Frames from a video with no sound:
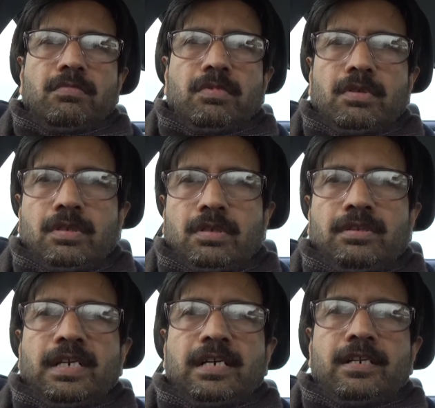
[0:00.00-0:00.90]
uh,
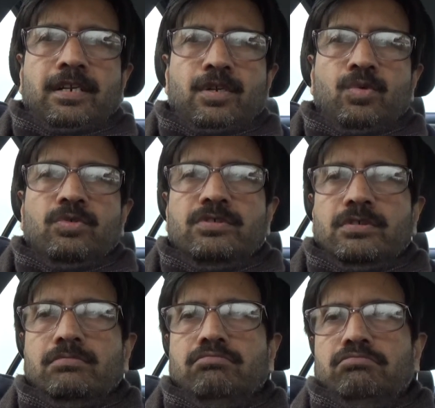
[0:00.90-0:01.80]
that includes
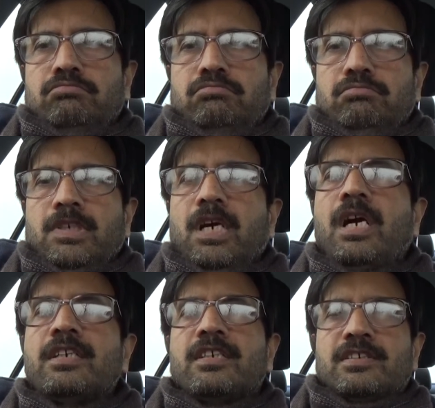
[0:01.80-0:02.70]

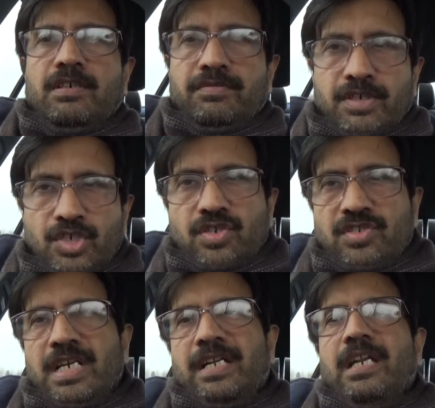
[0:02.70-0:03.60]
hundreds of conditions
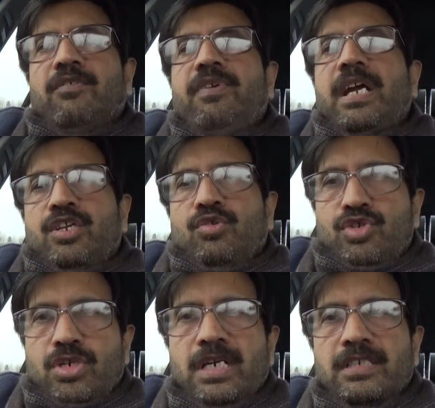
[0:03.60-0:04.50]
that can affect your
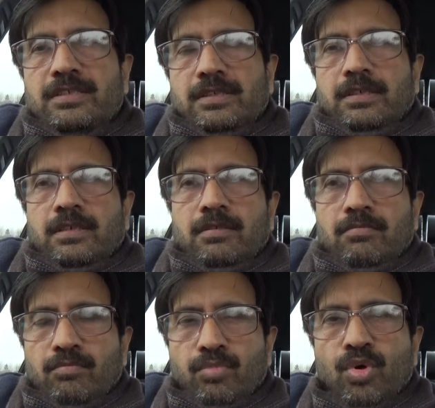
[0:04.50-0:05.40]
child's
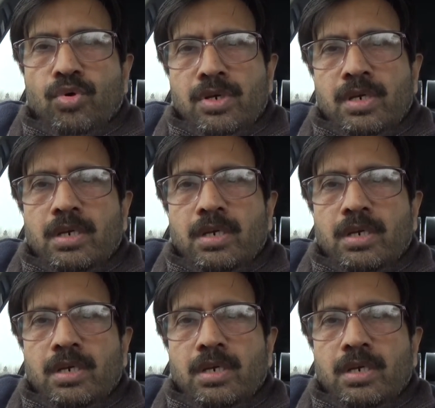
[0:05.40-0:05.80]
bone